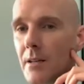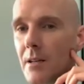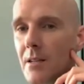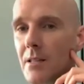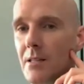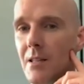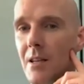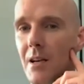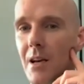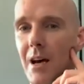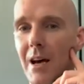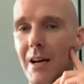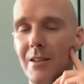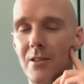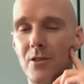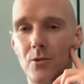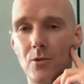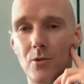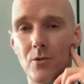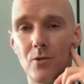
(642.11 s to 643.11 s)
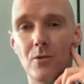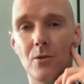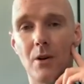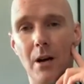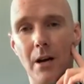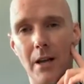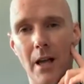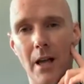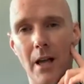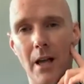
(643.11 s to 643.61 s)
because I do,
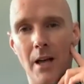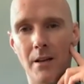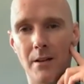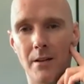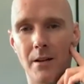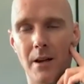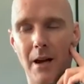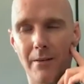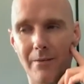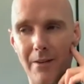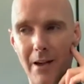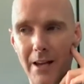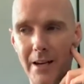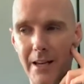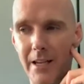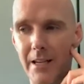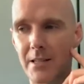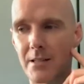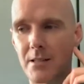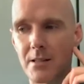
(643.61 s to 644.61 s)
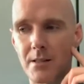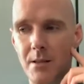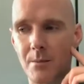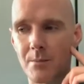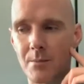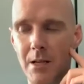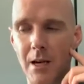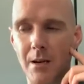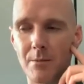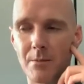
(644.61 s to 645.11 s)
again, have headaches, and
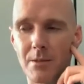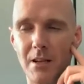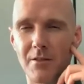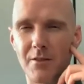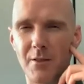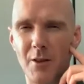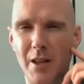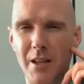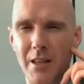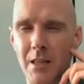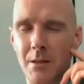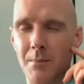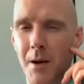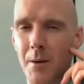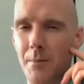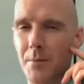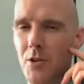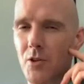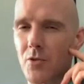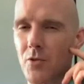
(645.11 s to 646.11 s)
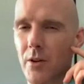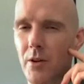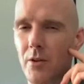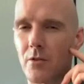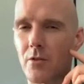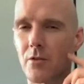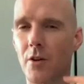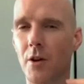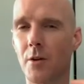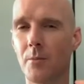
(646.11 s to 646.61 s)
sometimes I feel like they might be triggered
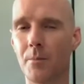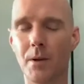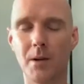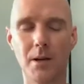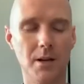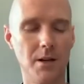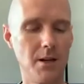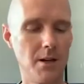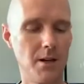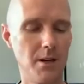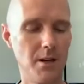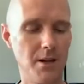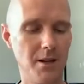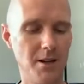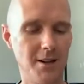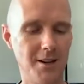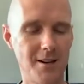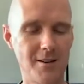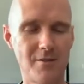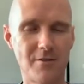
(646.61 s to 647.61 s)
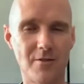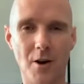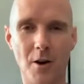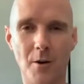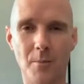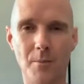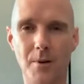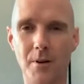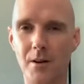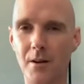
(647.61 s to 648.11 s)

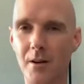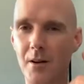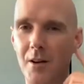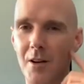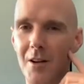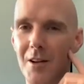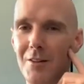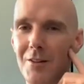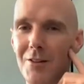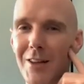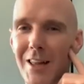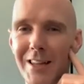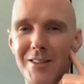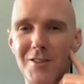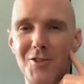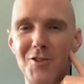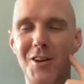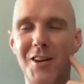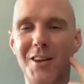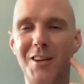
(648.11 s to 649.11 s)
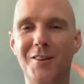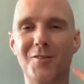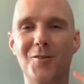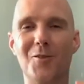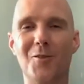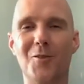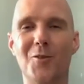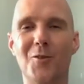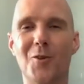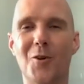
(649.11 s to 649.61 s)
from clenching
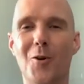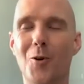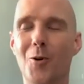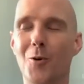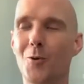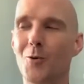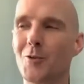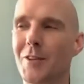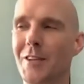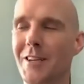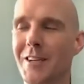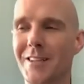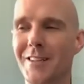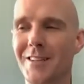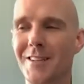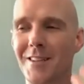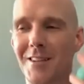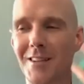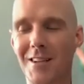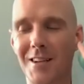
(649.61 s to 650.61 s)
or holding.